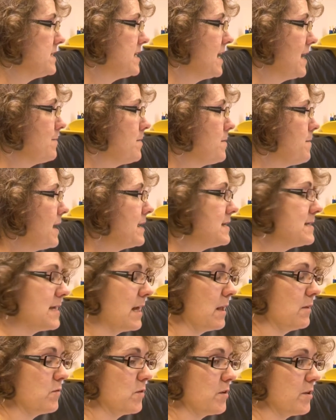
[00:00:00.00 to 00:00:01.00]

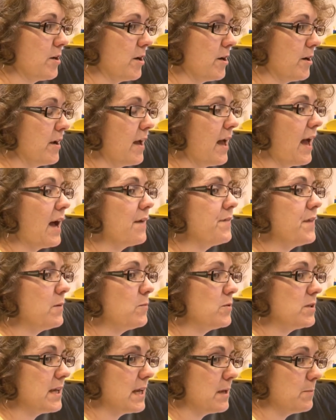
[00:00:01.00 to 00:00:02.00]
opinions and
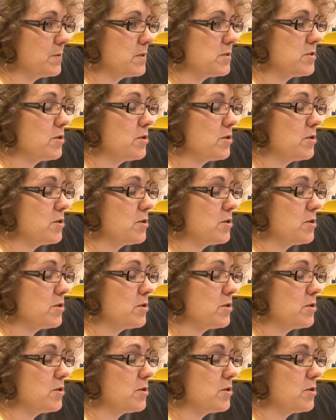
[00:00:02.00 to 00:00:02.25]
views